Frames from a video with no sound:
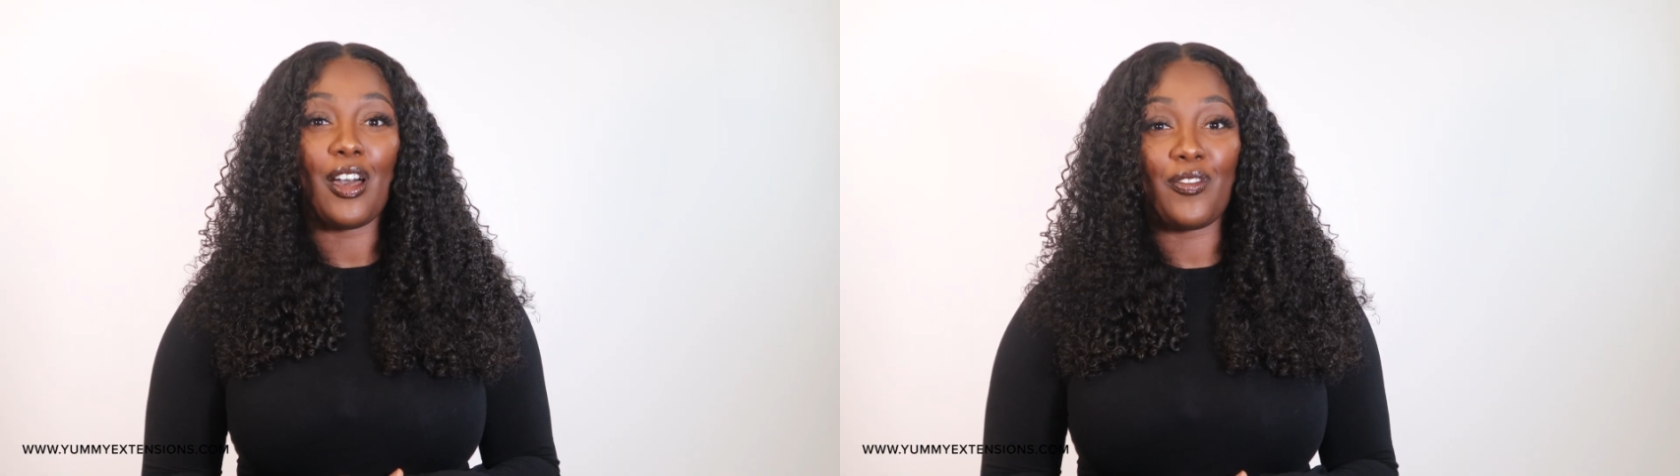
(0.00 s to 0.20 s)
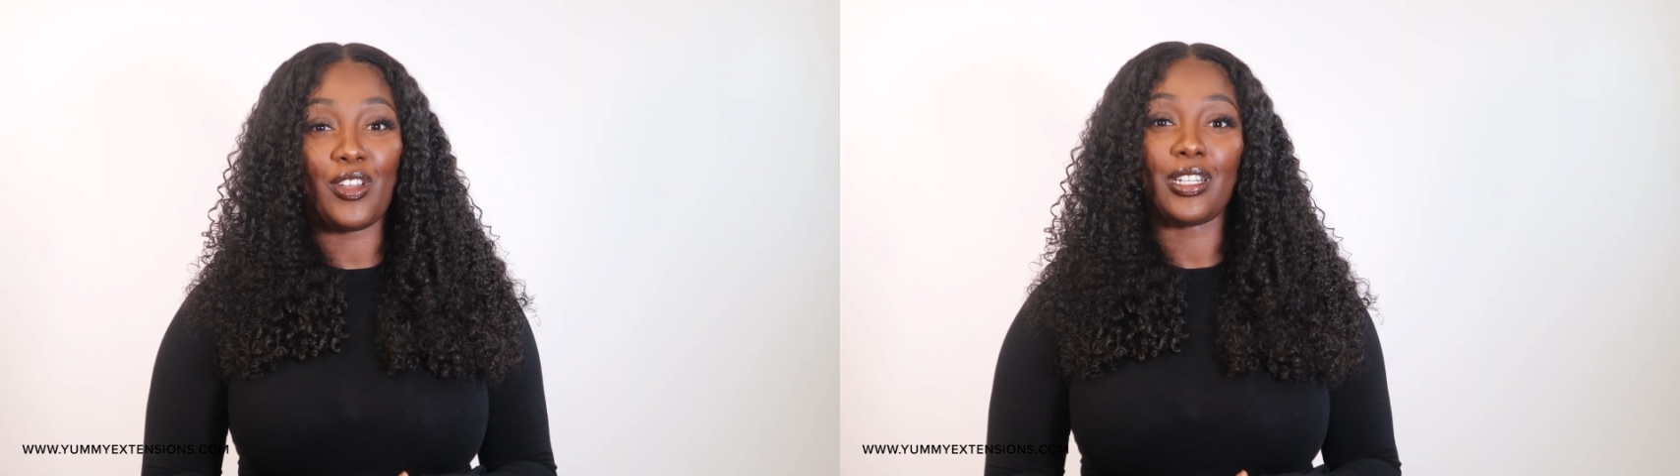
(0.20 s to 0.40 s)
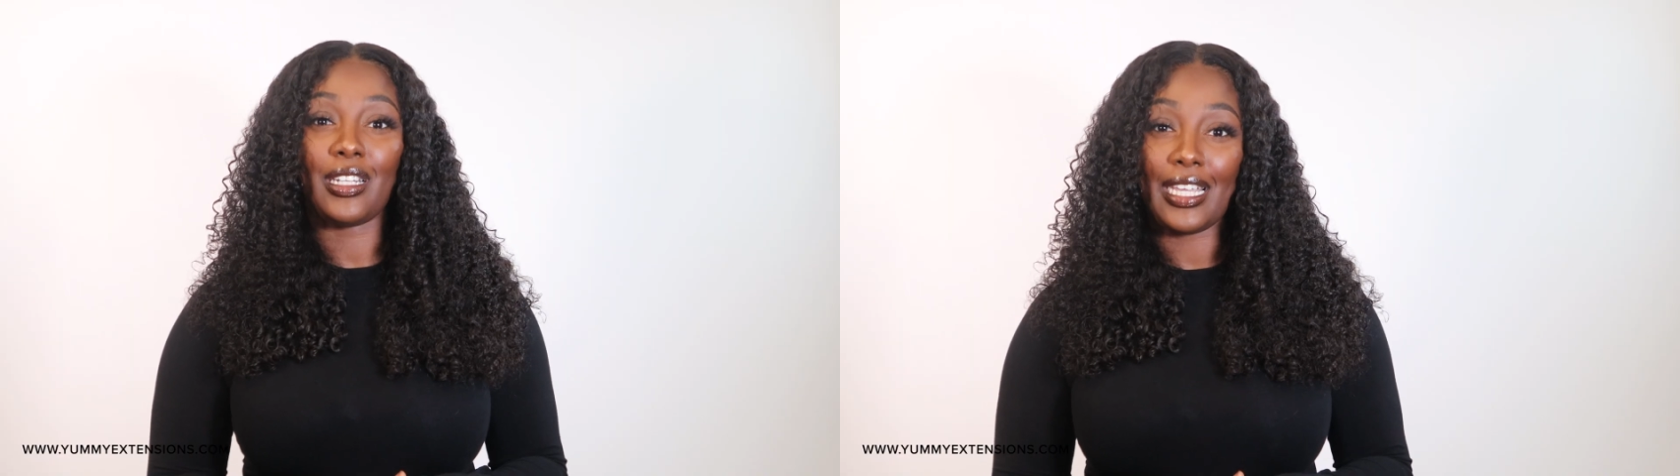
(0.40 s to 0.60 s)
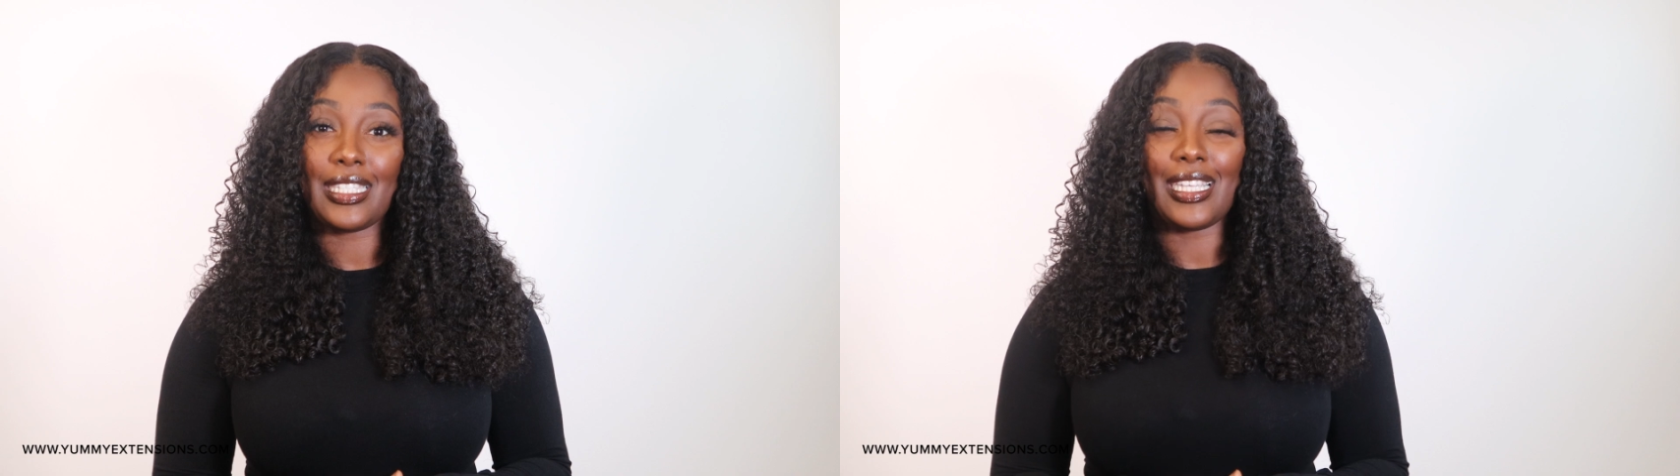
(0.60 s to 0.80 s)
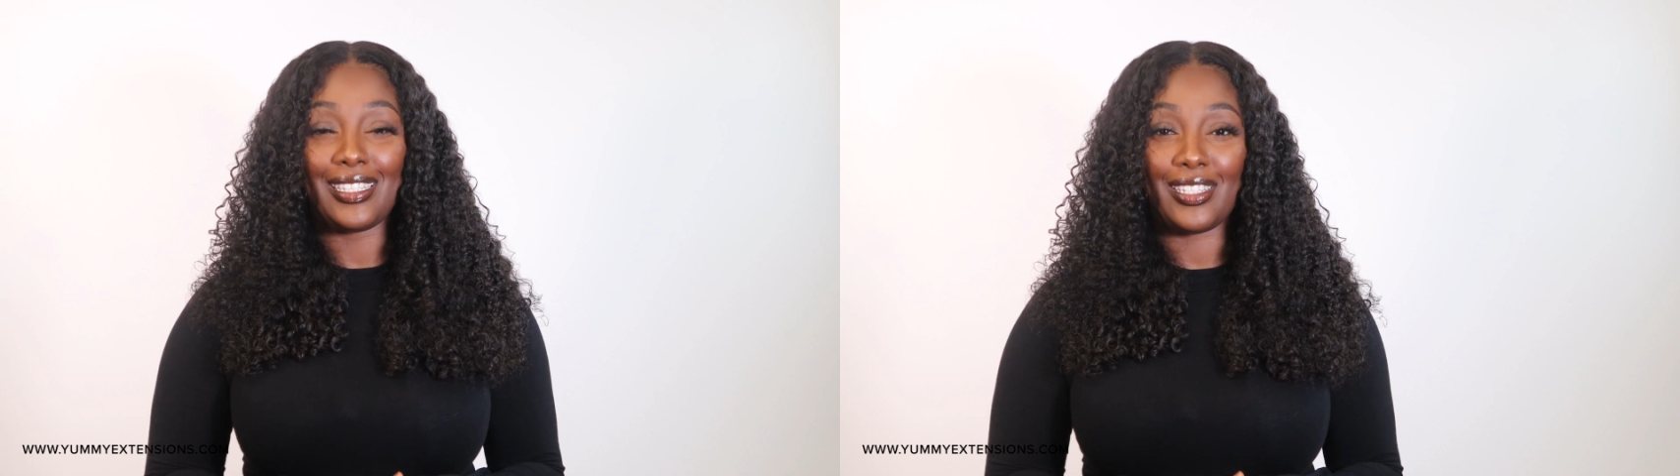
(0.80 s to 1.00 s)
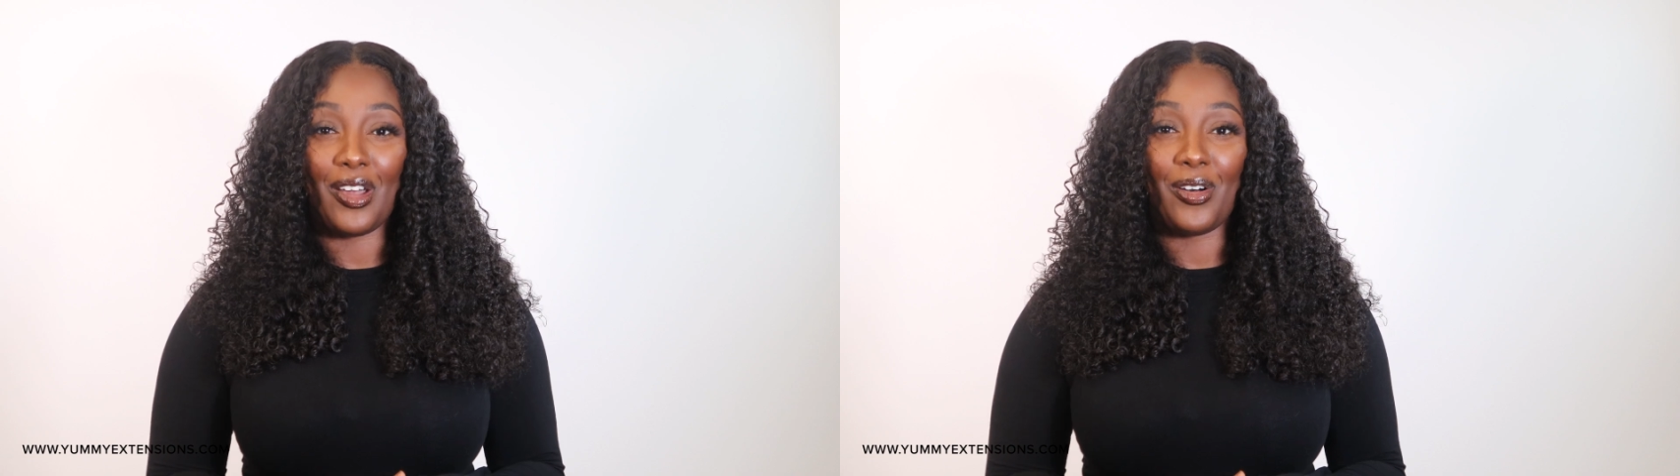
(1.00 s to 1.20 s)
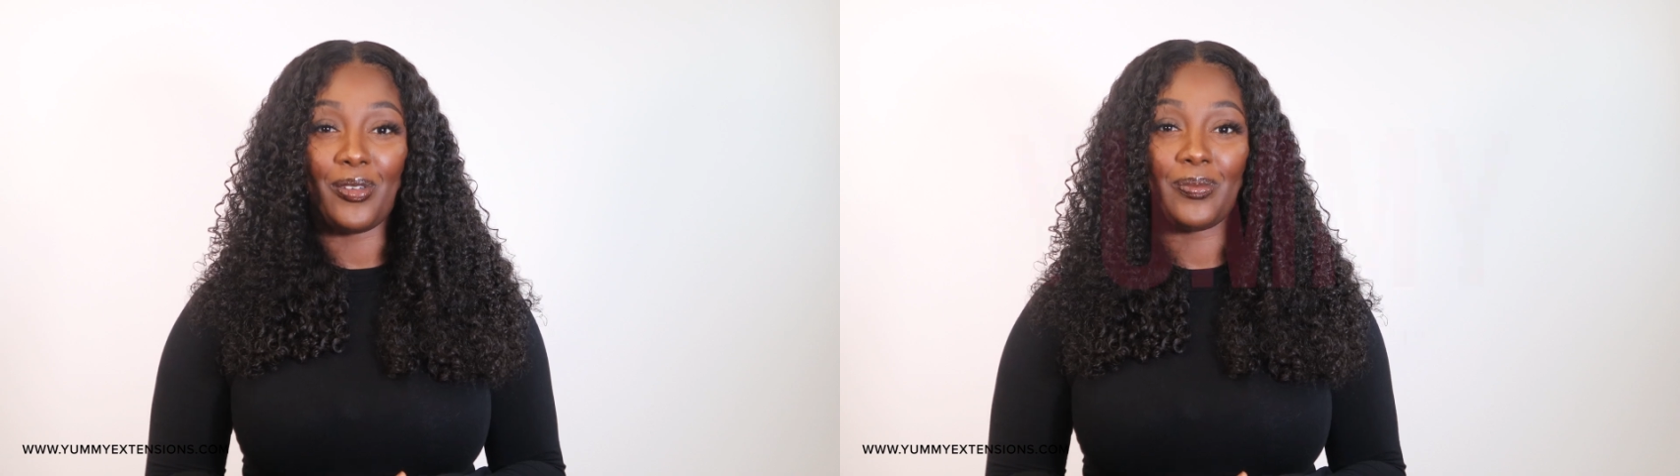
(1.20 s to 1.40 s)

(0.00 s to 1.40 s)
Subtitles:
of your lace install.